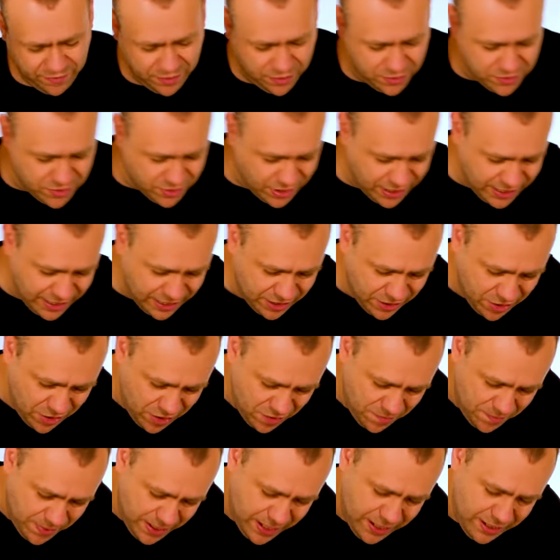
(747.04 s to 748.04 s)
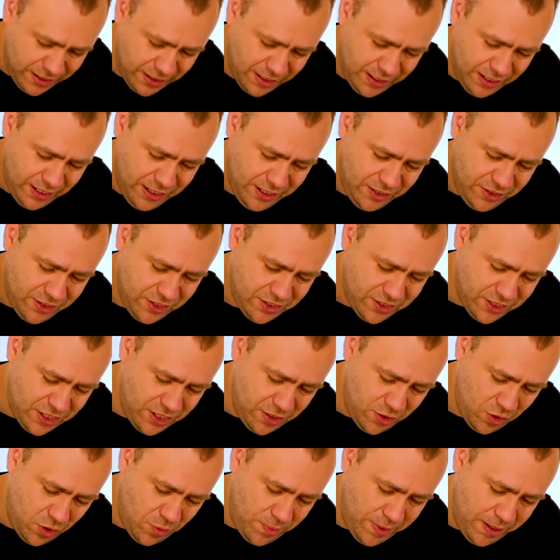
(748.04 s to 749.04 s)
feels like there could have been just a
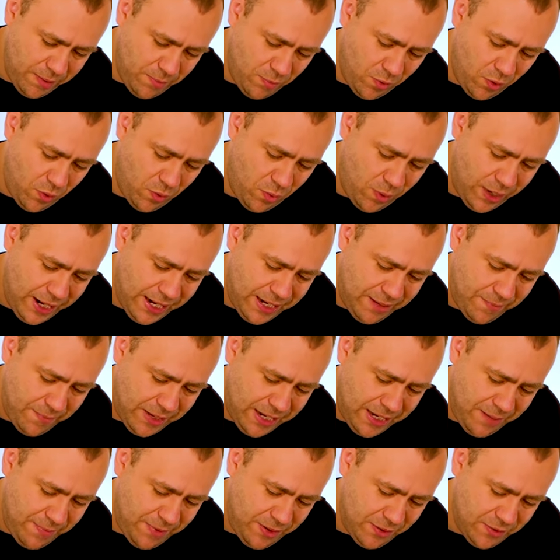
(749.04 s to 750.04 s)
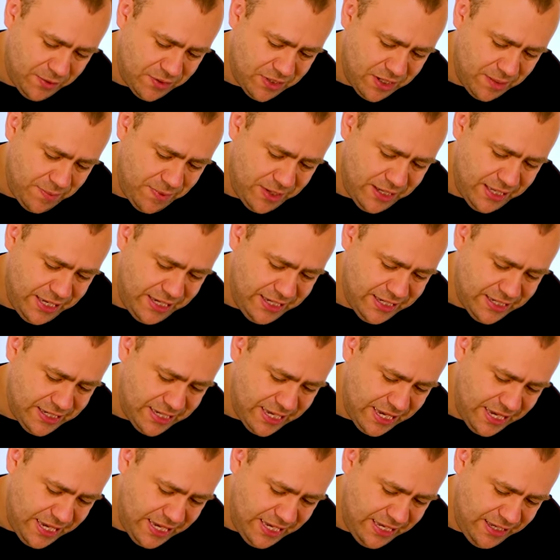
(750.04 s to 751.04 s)
little bit more weight maybe on some of these
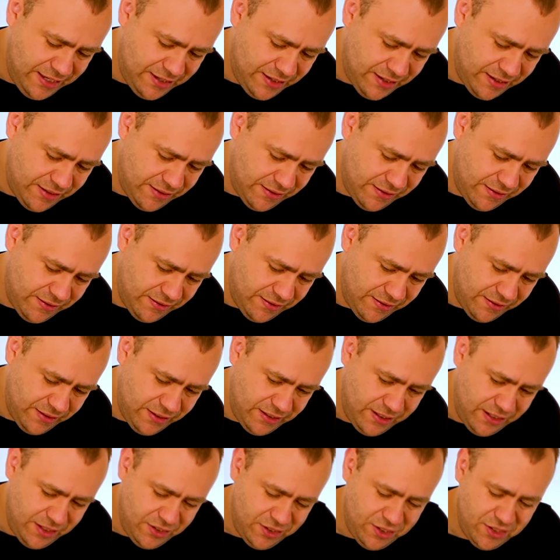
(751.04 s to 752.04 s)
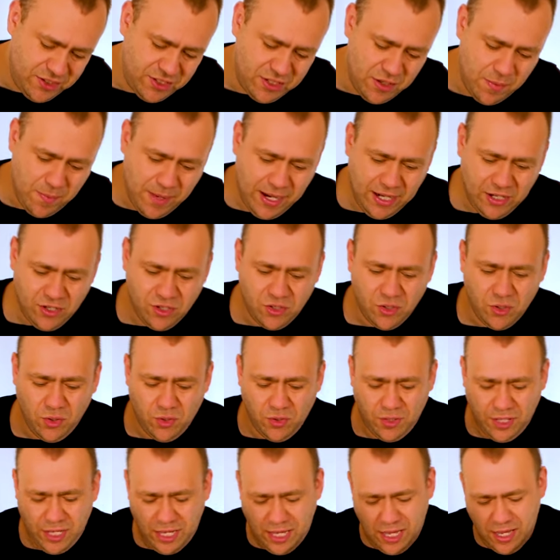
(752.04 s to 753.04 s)
keys, just to make
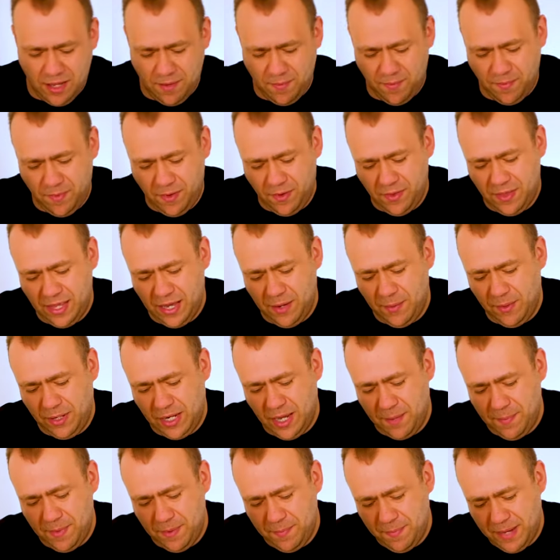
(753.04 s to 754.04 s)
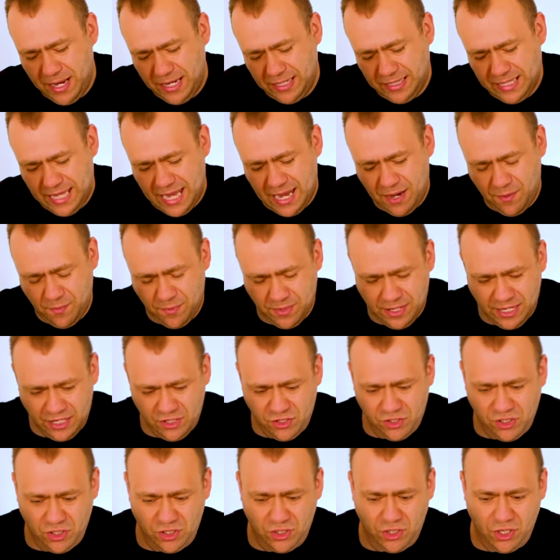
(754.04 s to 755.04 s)
sure that um, they were coming back down when they
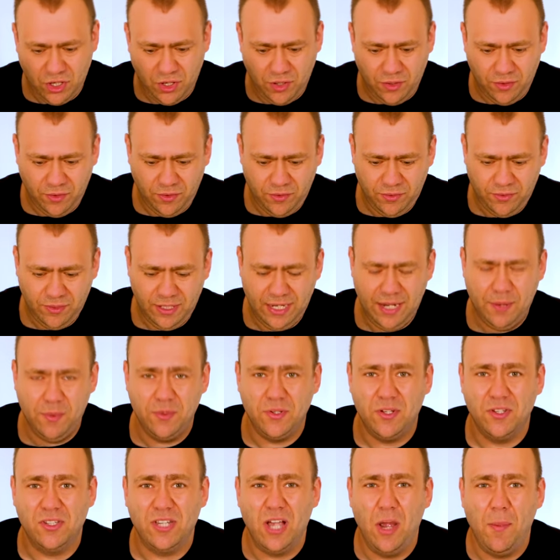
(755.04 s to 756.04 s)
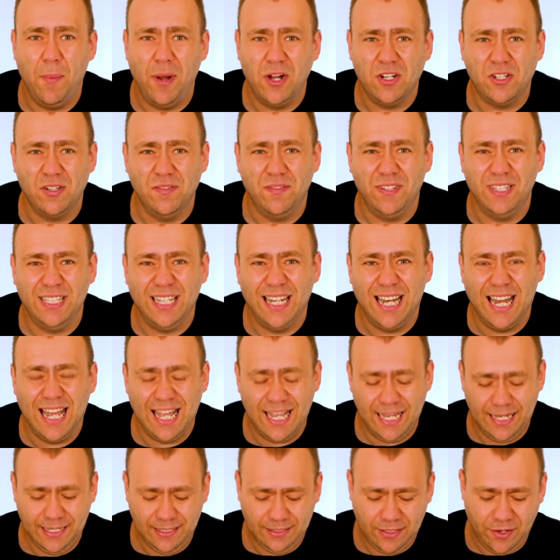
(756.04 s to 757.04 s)
should do. And there wasn't so much of a
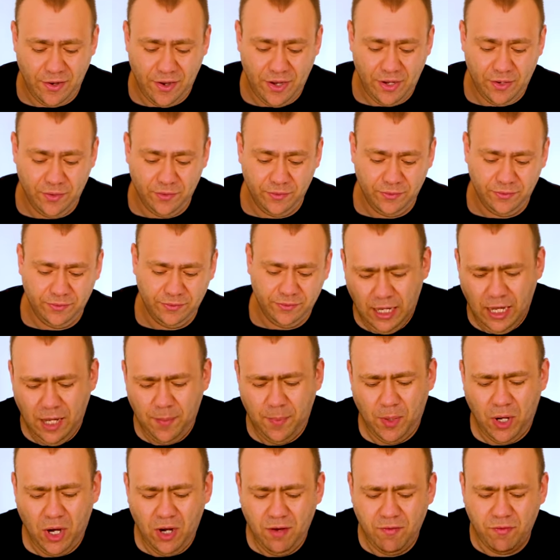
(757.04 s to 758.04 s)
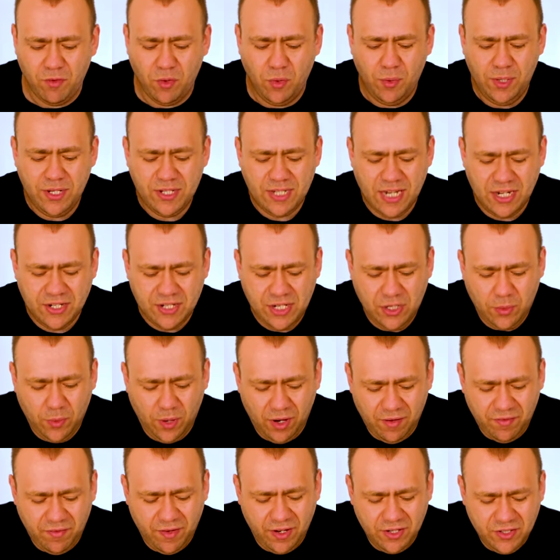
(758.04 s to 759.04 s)
delay going on. Uh, but overall, it's actually
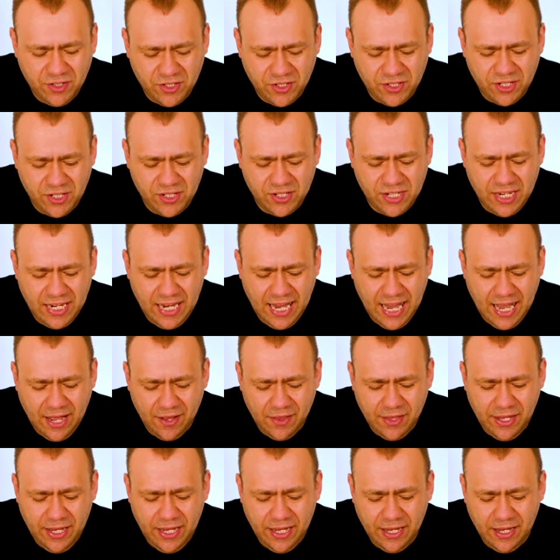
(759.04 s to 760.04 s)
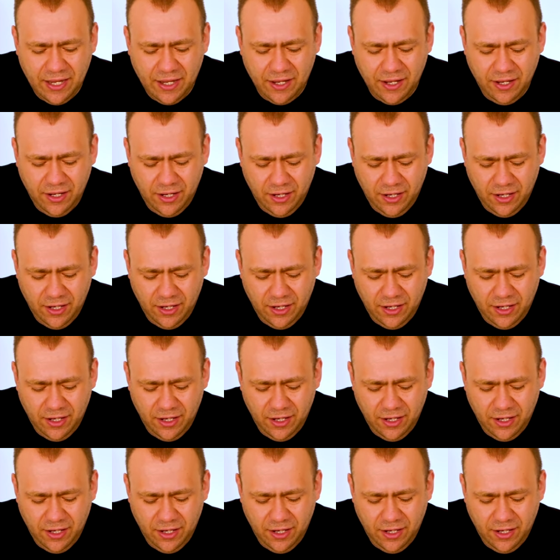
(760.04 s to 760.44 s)
quite fun just to see how the uh,